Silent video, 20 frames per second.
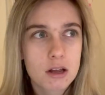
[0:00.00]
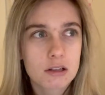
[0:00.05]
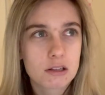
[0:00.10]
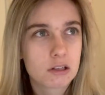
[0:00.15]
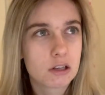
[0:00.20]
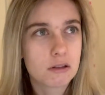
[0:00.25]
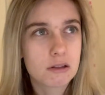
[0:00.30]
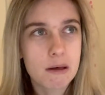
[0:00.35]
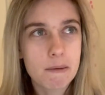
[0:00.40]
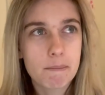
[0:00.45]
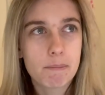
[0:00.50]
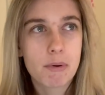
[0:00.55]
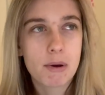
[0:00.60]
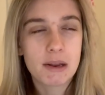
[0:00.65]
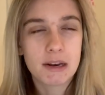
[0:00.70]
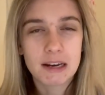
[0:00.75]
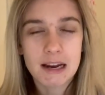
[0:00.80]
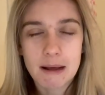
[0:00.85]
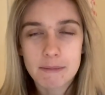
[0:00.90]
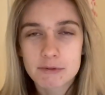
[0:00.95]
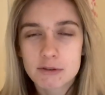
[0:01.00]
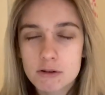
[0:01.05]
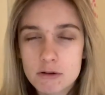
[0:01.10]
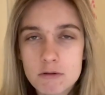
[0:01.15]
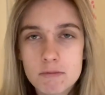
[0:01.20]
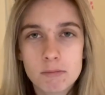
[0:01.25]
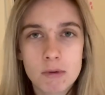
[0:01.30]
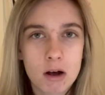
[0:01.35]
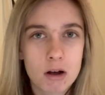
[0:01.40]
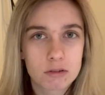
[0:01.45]
To then put in an
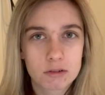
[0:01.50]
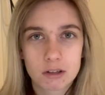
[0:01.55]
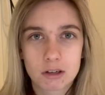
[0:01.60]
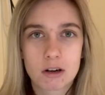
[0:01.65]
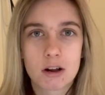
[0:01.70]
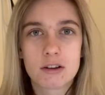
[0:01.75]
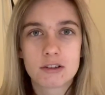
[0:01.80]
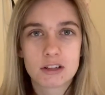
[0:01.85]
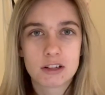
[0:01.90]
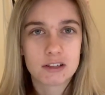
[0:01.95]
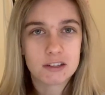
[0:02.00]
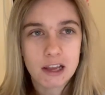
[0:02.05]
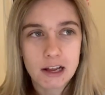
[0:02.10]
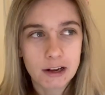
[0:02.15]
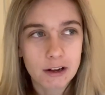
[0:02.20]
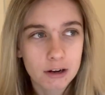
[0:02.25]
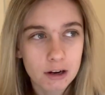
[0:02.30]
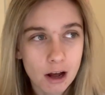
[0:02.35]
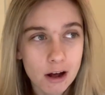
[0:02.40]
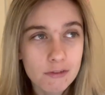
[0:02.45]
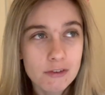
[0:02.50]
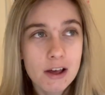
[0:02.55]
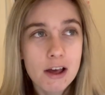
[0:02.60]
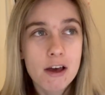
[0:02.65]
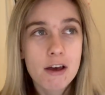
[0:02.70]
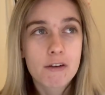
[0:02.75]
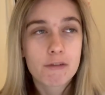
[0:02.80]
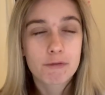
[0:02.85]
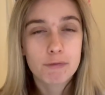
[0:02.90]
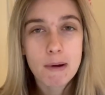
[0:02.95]
absolute masterclass in the second half.
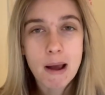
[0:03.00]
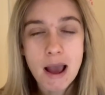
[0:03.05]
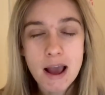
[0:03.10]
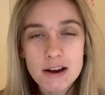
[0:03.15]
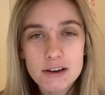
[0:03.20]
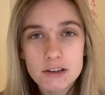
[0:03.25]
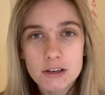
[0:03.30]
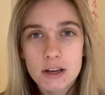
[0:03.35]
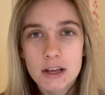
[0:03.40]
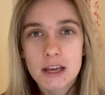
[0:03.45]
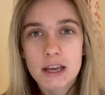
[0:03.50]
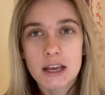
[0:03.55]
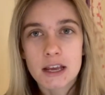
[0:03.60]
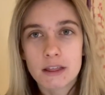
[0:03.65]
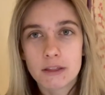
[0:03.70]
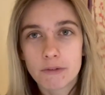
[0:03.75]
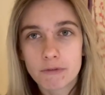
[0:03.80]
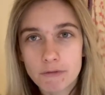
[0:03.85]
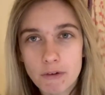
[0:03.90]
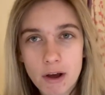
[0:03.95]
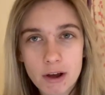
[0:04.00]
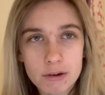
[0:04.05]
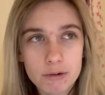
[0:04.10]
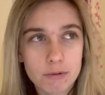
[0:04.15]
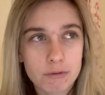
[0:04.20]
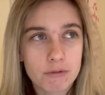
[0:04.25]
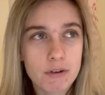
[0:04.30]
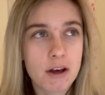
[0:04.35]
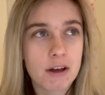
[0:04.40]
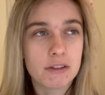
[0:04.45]
Fred, in the final
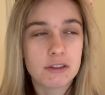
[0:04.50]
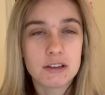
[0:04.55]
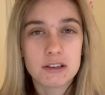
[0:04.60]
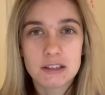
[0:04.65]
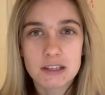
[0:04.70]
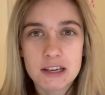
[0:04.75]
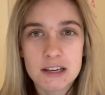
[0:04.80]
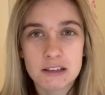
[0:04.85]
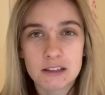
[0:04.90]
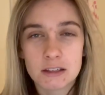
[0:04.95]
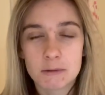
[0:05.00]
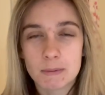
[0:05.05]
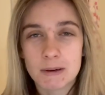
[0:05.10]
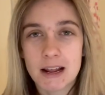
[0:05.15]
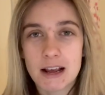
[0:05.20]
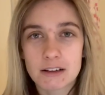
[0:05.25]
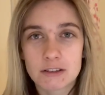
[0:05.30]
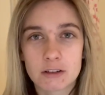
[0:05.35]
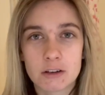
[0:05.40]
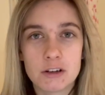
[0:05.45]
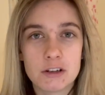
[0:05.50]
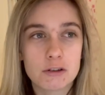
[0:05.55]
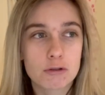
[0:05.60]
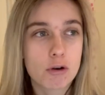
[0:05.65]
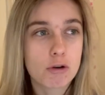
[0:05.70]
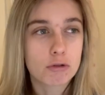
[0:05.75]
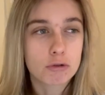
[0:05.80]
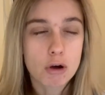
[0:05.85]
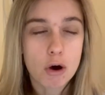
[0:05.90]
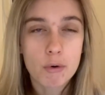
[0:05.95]
third this season, has been excellent. He's
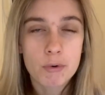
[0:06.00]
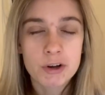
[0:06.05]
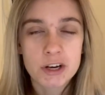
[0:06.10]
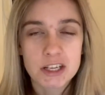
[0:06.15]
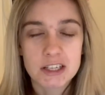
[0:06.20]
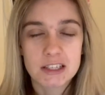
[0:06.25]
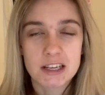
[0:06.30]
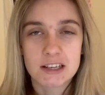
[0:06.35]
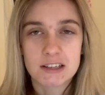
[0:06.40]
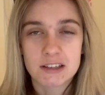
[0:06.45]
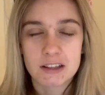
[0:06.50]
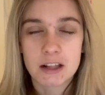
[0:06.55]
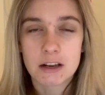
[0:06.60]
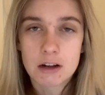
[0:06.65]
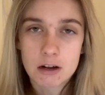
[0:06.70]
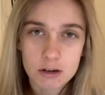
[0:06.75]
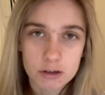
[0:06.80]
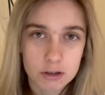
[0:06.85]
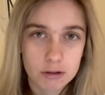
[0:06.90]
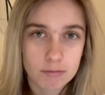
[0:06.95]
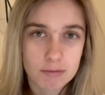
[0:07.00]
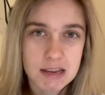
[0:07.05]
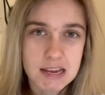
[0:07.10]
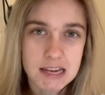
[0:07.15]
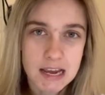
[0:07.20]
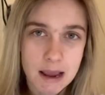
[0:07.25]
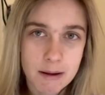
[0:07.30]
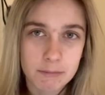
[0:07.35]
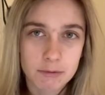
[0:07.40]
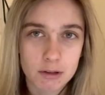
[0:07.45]
got a goal and assist in the last three
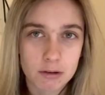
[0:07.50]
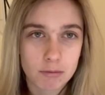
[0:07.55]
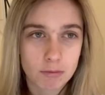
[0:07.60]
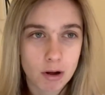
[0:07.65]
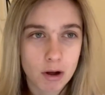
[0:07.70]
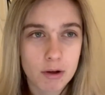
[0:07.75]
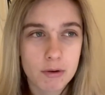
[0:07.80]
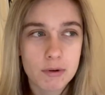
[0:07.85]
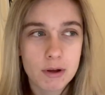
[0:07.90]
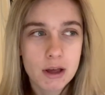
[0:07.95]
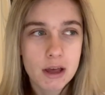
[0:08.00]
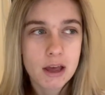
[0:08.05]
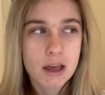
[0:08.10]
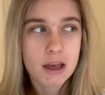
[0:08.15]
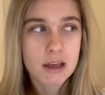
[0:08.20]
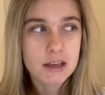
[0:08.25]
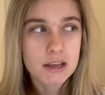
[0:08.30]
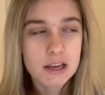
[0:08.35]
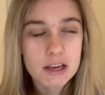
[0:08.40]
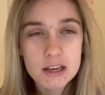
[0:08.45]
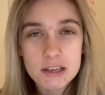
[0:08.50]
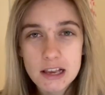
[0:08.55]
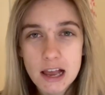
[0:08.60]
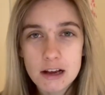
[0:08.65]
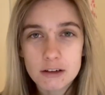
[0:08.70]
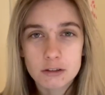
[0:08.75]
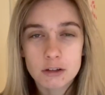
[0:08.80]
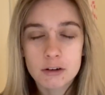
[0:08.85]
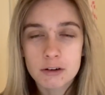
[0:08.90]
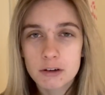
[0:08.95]
games in a row. He's
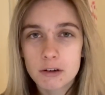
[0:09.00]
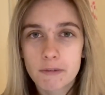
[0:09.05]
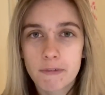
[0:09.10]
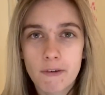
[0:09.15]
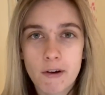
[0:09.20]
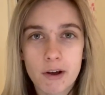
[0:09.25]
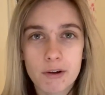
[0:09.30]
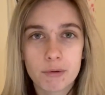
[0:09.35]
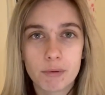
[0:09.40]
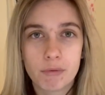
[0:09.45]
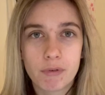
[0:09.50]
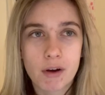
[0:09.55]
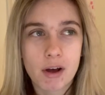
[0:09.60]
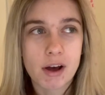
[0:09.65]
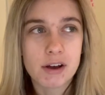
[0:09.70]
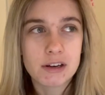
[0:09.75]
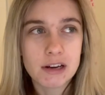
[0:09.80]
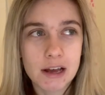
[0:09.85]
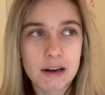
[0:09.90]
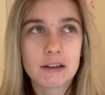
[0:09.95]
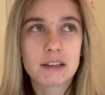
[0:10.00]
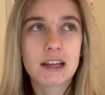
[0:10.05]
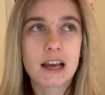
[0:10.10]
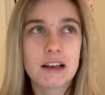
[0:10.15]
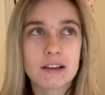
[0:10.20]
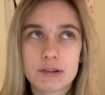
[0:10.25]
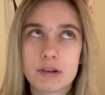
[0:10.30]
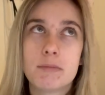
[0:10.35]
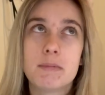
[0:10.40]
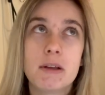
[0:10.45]
excellent in the final third, and
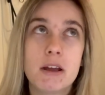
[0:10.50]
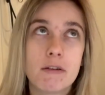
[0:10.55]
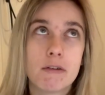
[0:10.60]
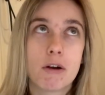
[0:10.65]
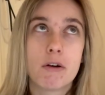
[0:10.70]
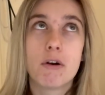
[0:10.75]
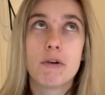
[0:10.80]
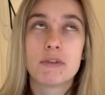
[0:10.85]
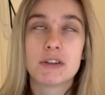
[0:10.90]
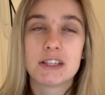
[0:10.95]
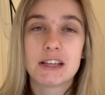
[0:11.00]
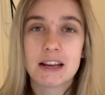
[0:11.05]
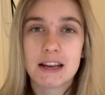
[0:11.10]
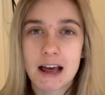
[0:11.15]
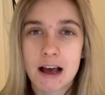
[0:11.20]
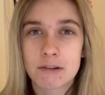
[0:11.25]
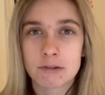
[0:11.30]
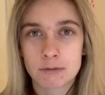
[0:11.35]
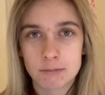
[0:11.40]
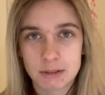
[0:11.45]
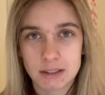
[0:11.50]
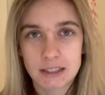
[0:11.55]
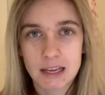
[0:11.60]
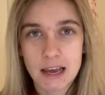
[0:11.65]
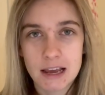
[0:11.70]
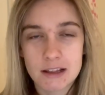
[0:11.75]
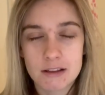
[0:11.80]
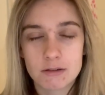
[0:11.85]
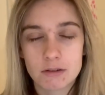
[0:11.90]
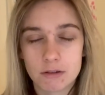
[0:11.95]
Casemiro obviously allows him to
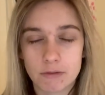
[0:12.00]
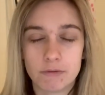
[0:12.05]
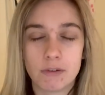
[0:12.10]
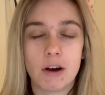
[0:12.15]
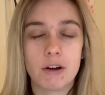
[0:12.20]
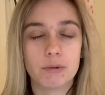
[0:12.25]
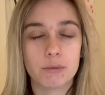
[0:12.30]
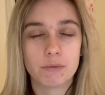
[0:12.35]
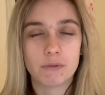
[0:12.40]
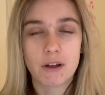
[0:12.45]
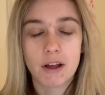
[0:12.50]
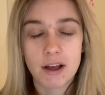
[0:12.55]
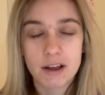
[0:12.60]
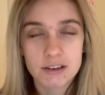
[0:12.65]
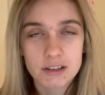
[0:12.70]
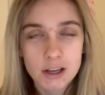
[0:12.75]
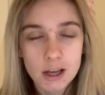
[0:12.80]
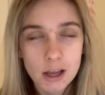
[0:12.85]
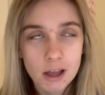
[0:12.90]
get into the final third.